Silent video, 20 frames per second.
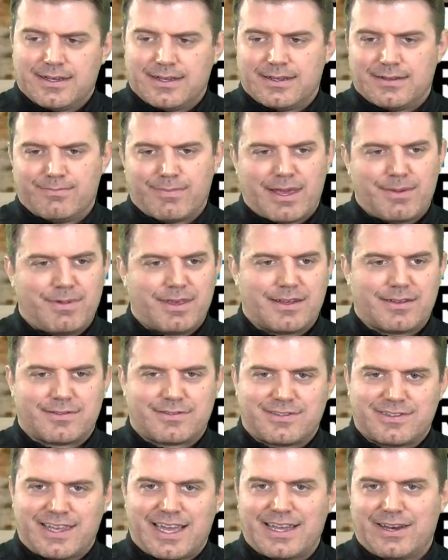maybe a
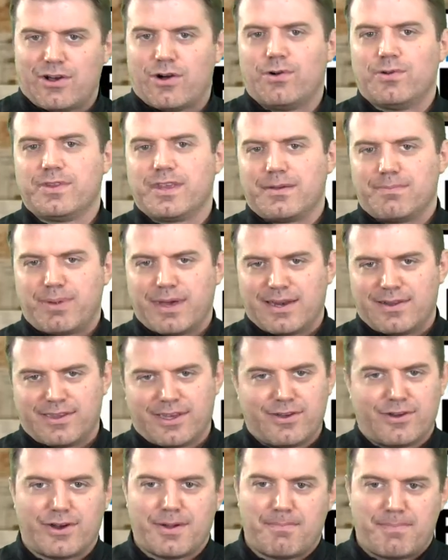slight holding penalty
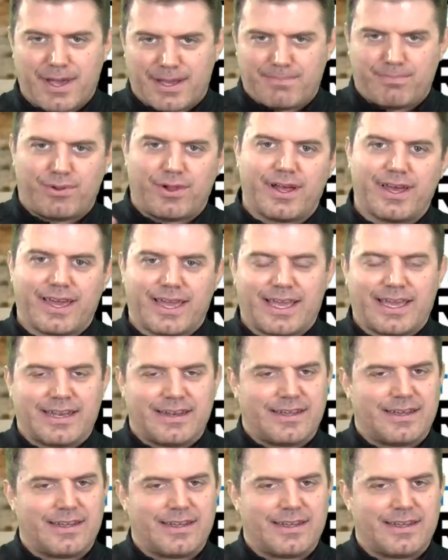on a big play, and